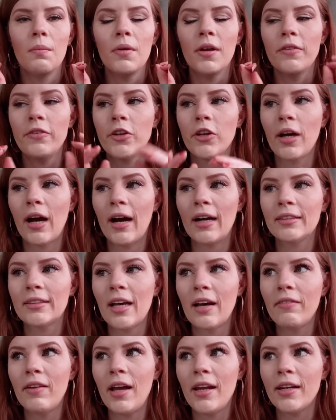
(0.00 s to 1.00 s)
If you guys
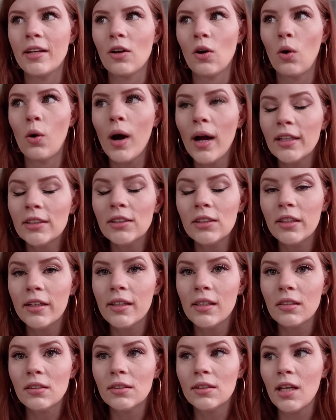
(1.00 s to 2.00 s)
have any
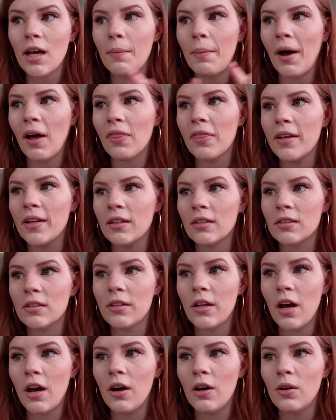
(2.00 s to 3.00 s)
questions about these
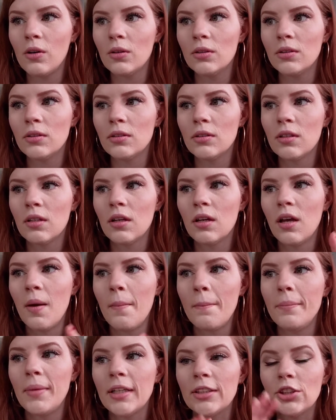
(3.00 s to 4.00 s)
notes,
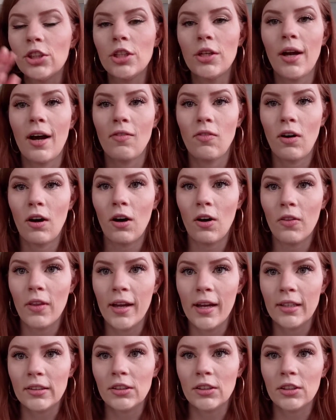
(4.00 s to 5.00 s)
make sure you have all the
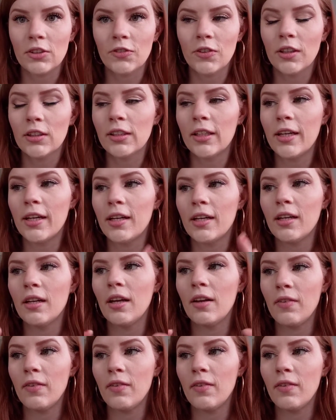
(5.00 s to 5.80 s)
answers filled in.